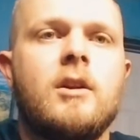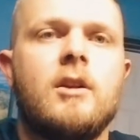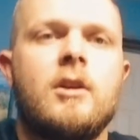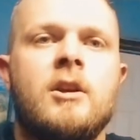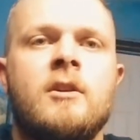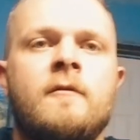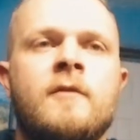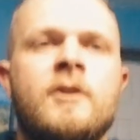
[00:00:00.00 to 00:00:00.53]

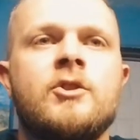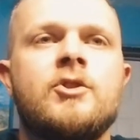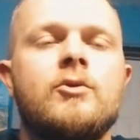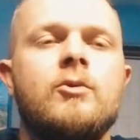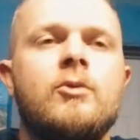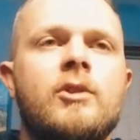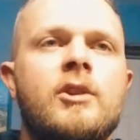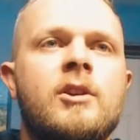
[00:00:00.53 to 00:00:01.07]

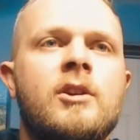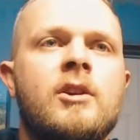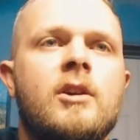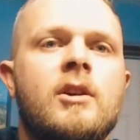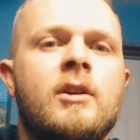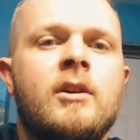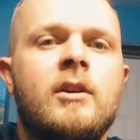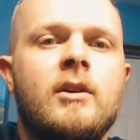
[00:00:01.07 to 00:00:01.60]
eventually
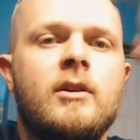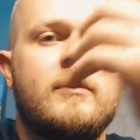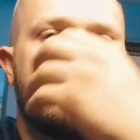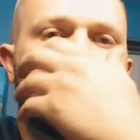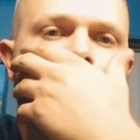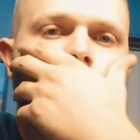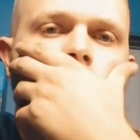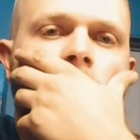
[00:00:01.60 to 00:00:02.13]

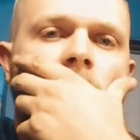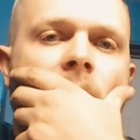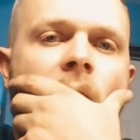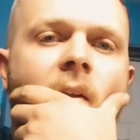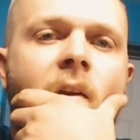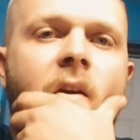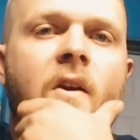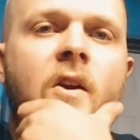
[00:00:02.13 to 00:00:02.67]

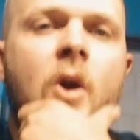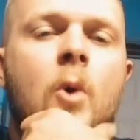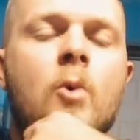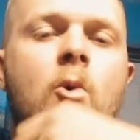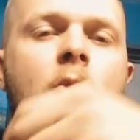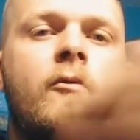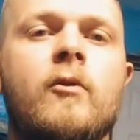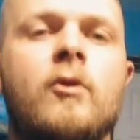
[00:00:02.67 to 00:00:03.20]
go
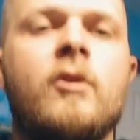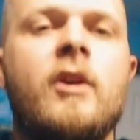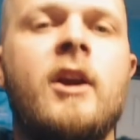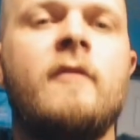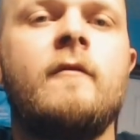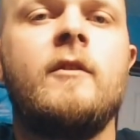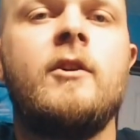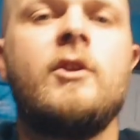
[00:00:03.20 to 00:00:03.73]
over
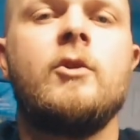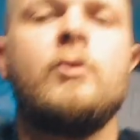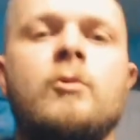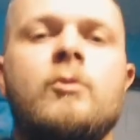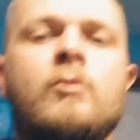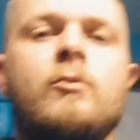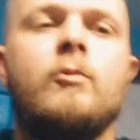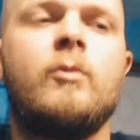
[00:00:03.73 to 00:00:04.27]
a video
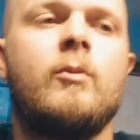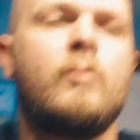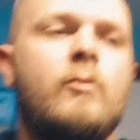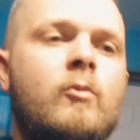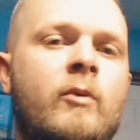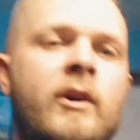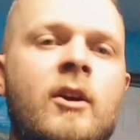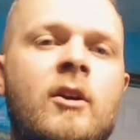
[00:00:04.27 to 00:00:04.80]

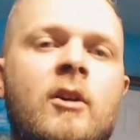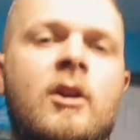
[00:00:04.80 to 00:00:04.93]
where